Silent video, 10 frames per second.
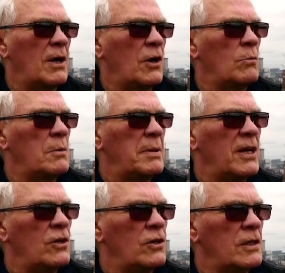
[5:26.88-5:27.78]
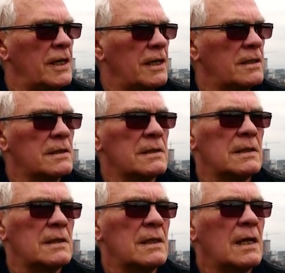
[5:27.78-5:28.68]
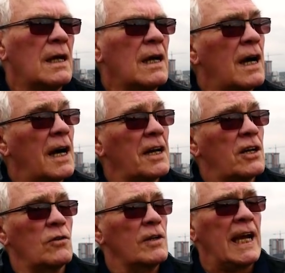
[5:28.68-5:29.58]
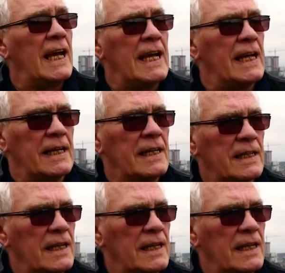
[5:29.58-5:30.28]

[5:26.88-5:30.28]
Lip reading: I went home a bit earlier, and I couldn't get in.